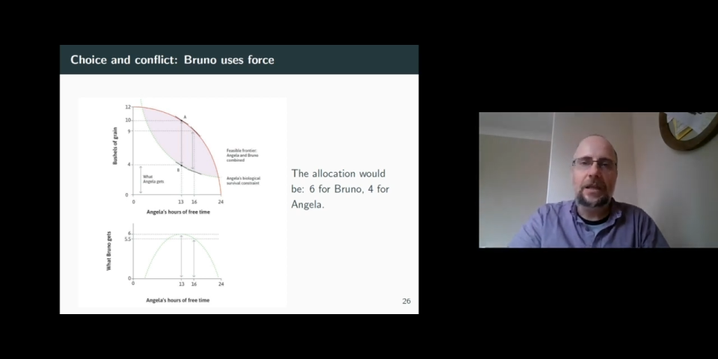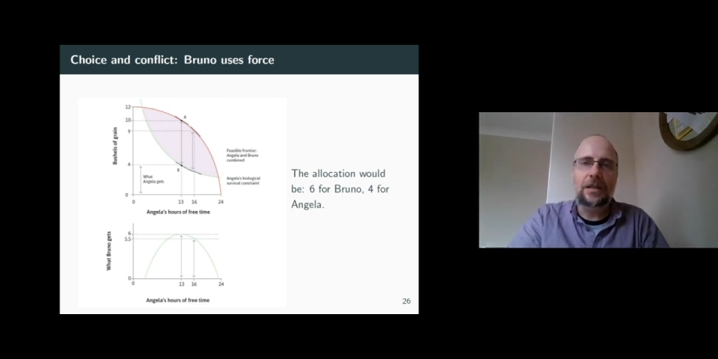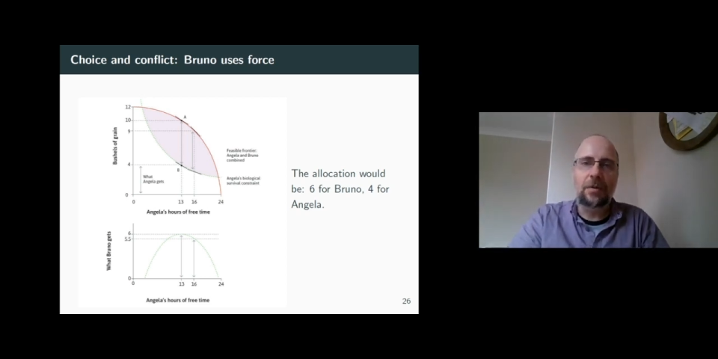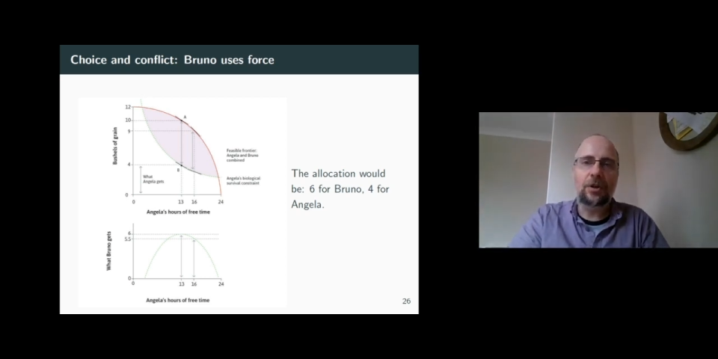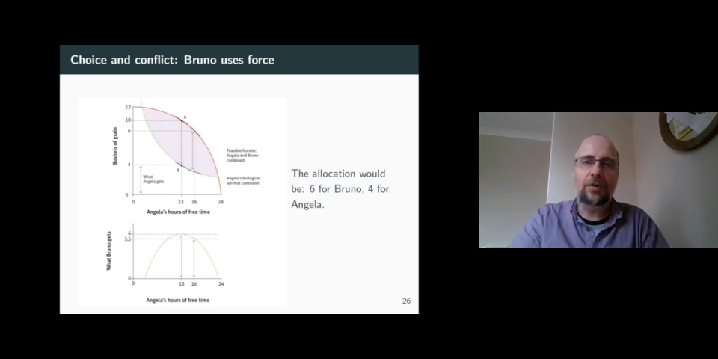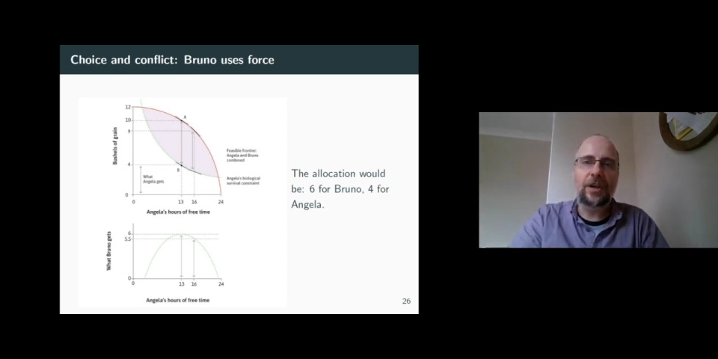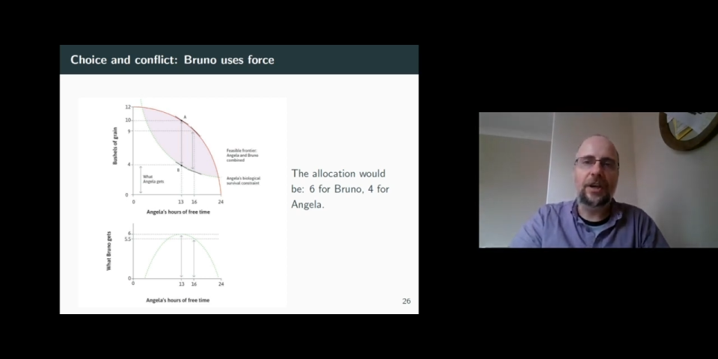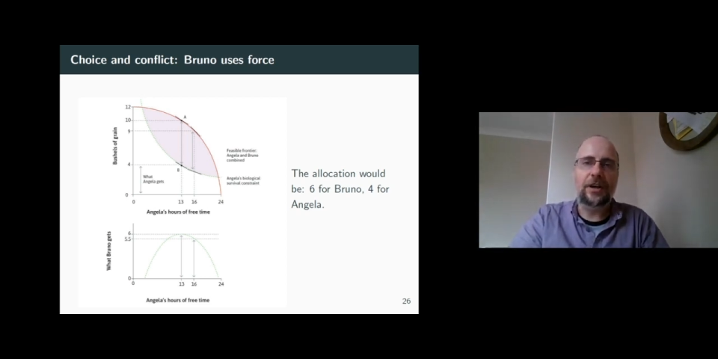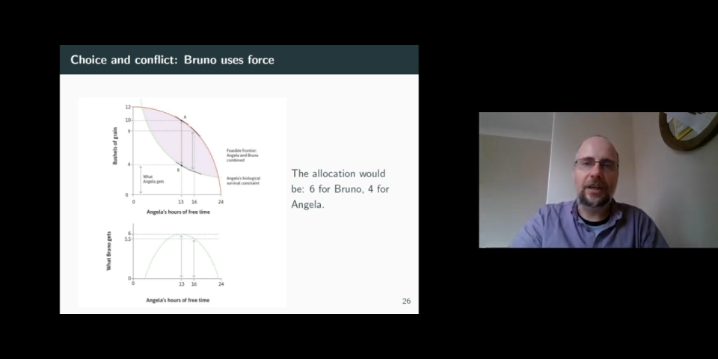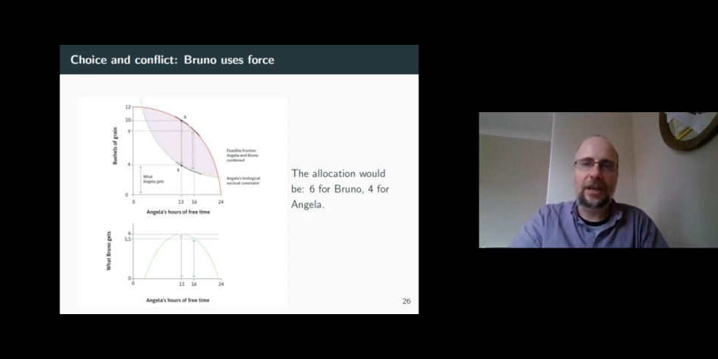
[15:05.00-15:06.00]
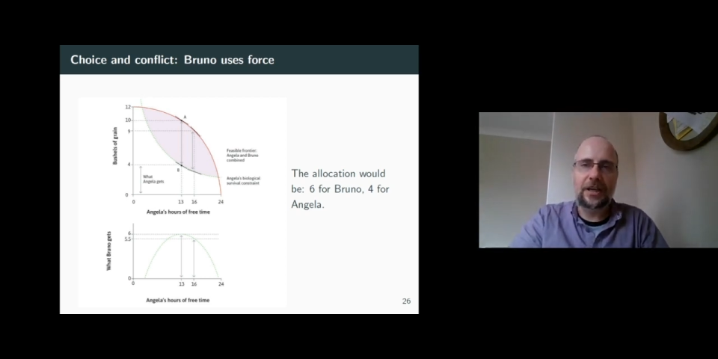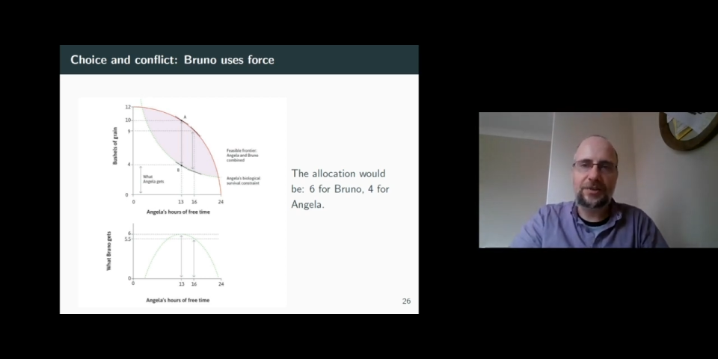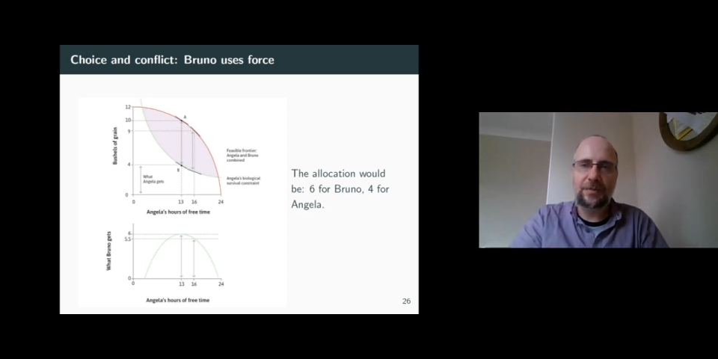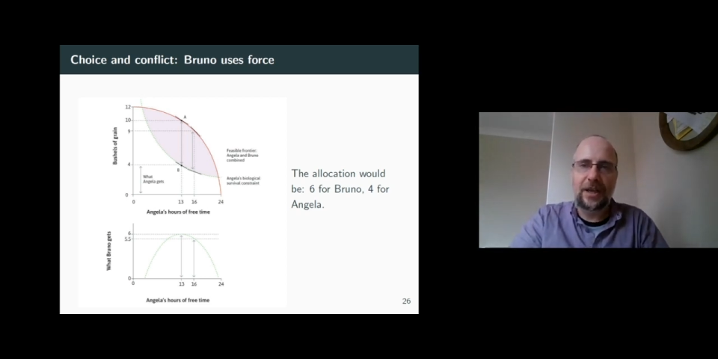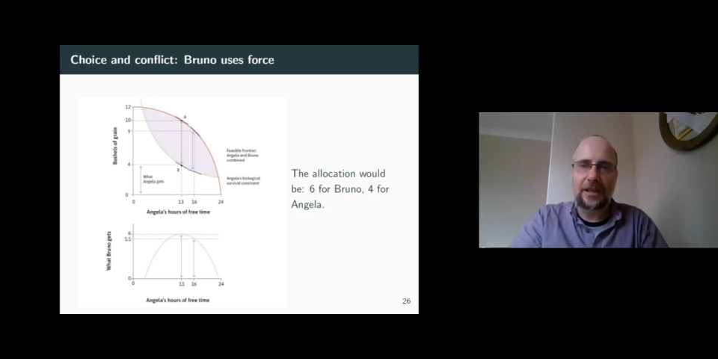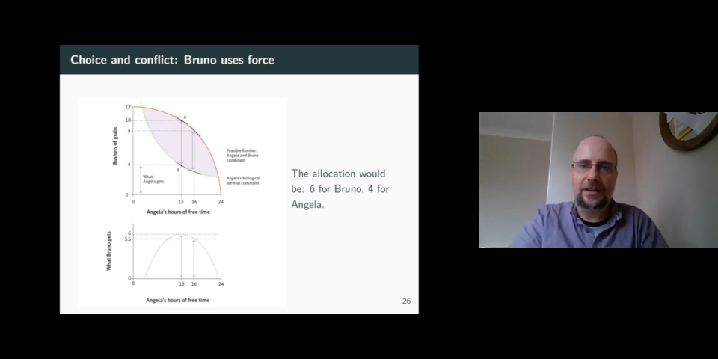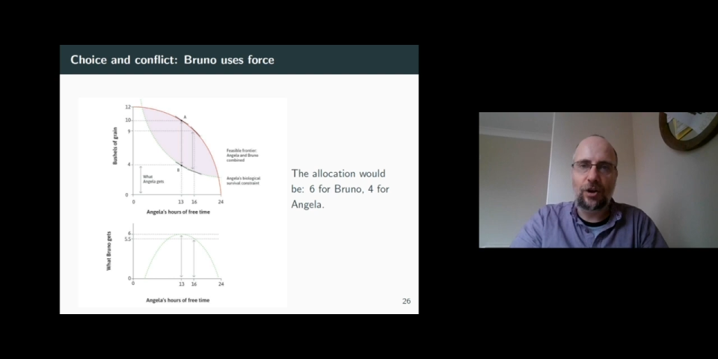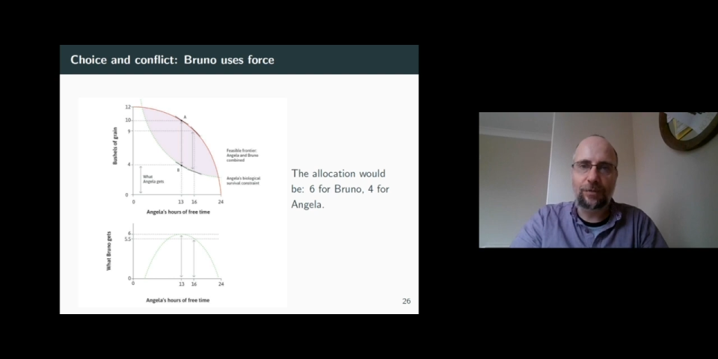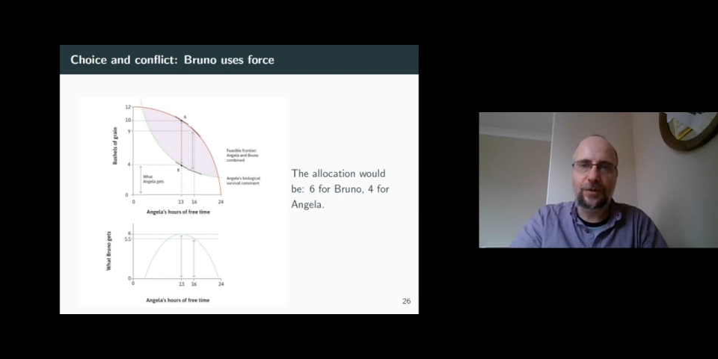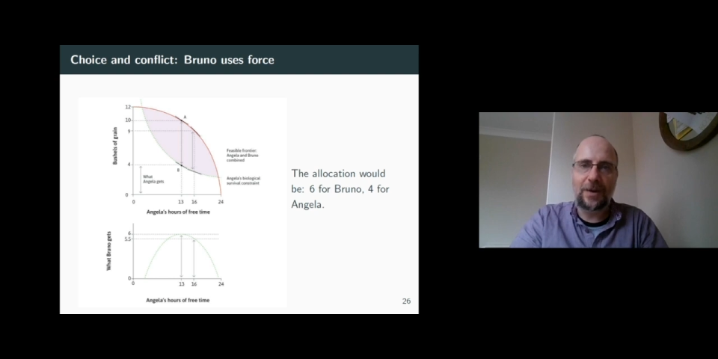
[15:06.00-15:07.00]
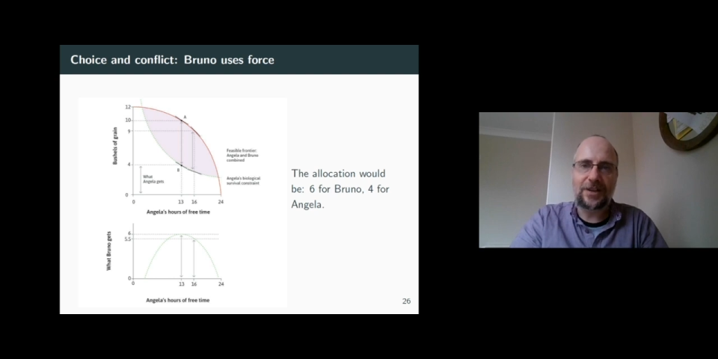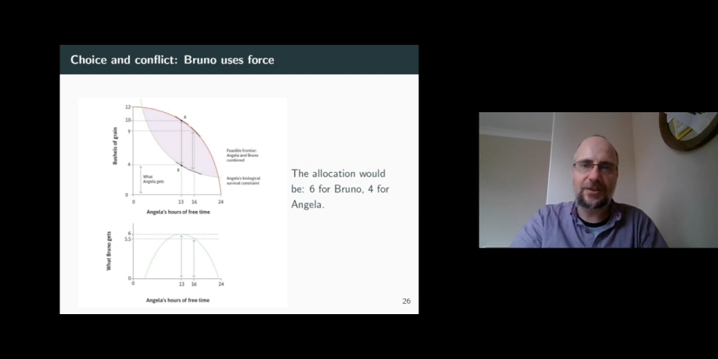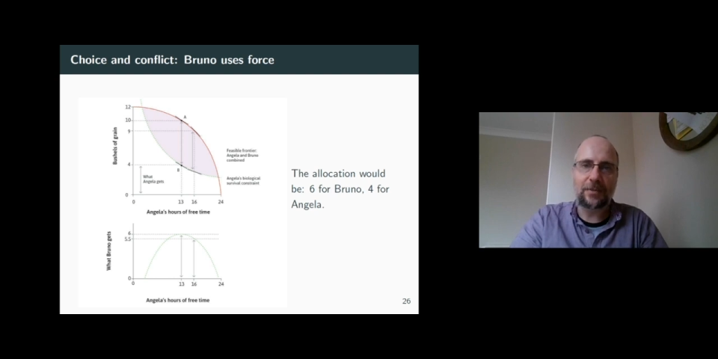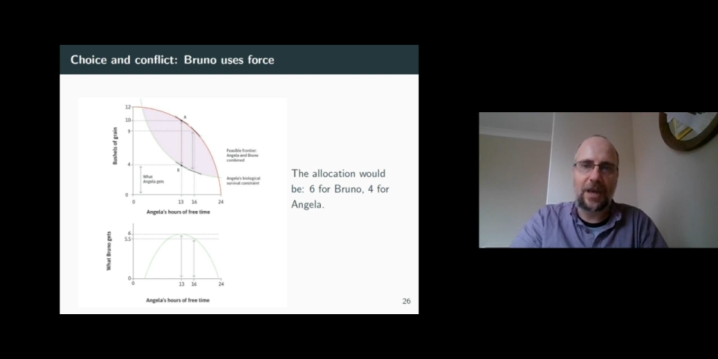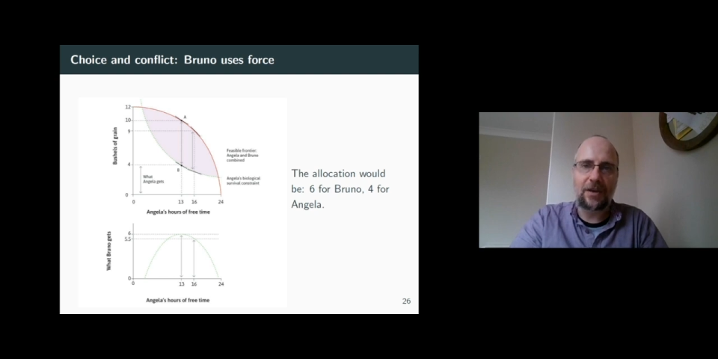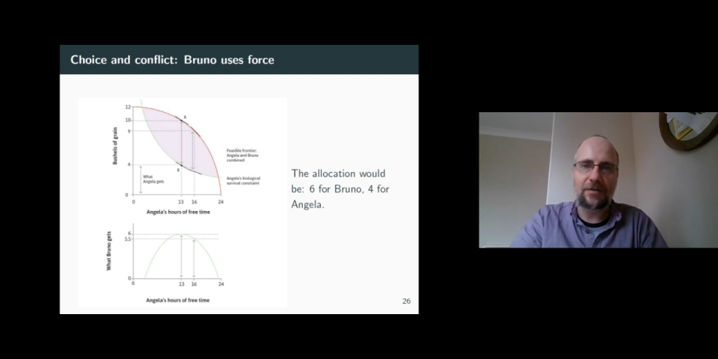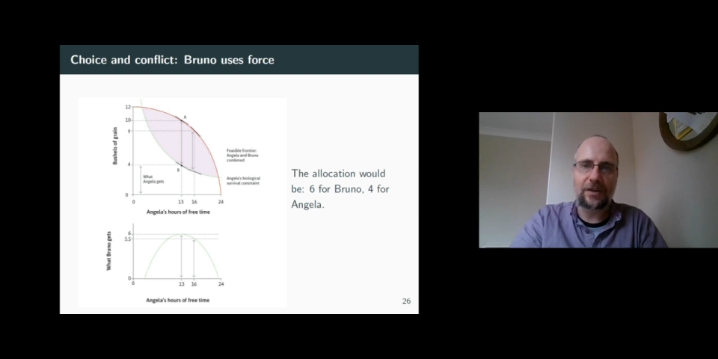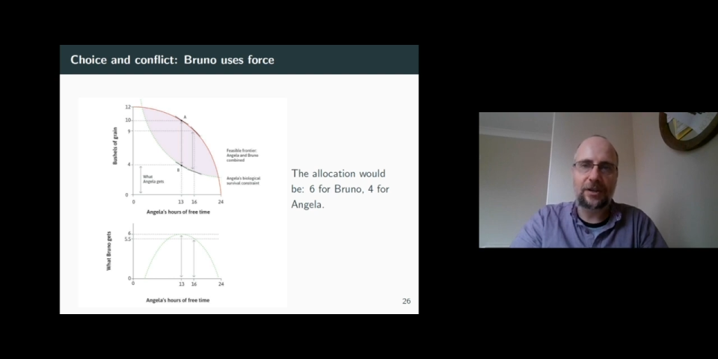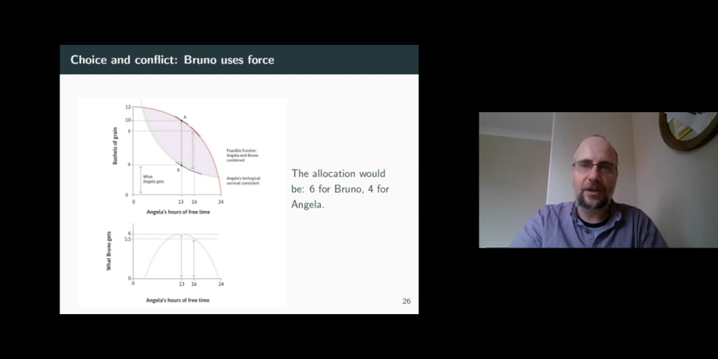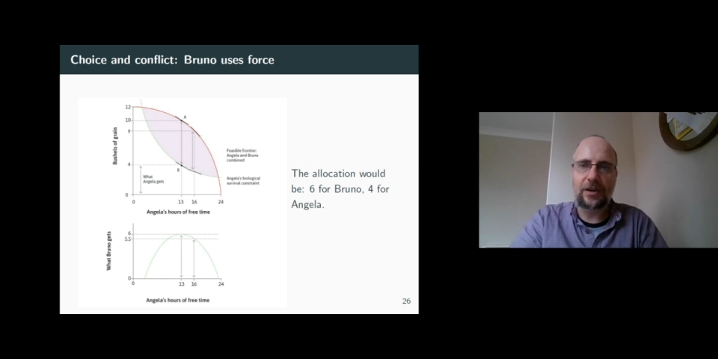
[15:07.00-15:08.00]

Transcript: The model here can explain the optimizing behavior